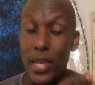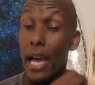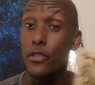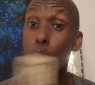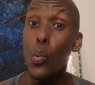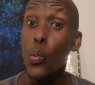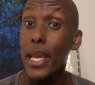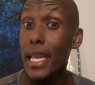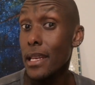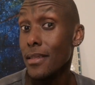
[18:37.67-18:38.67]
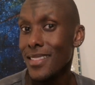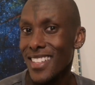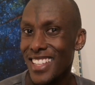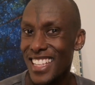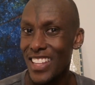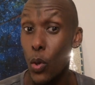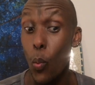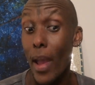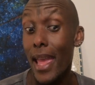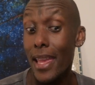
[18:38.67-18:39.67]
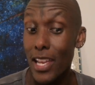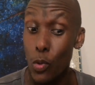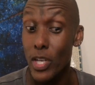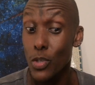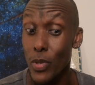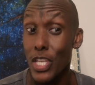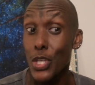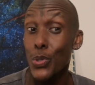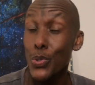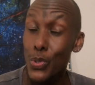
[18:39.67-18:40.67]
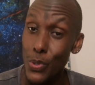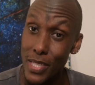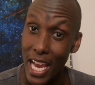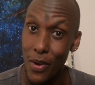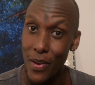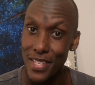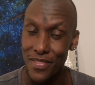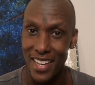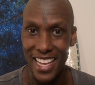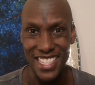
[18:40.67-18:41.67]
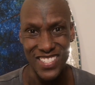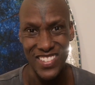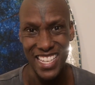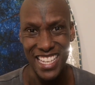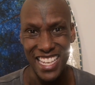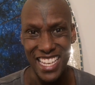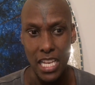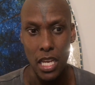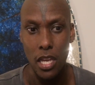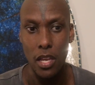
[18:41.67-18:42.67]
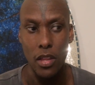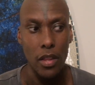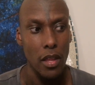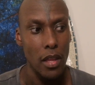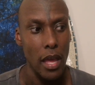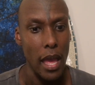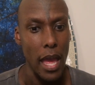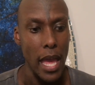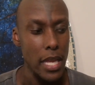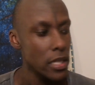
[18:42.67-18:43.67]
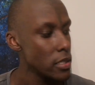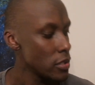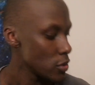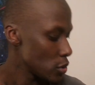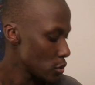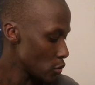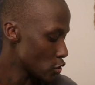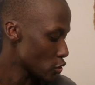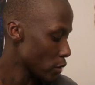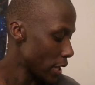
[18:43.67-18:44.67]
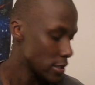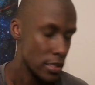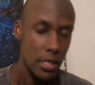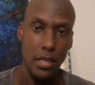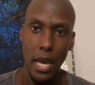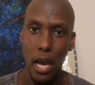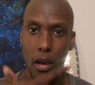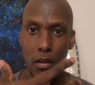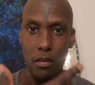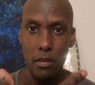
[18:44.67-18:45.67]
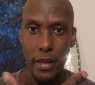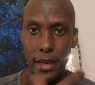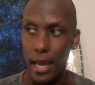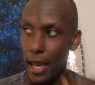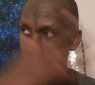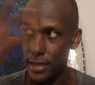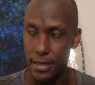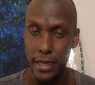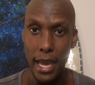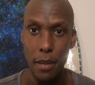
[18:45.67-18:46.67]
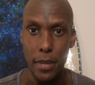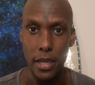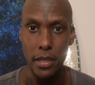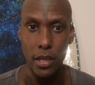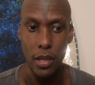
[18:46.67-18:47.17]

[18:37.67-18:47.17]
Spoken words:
We have to wean the way in which we used to do tarot as Velastri, and to trust now that as Kemet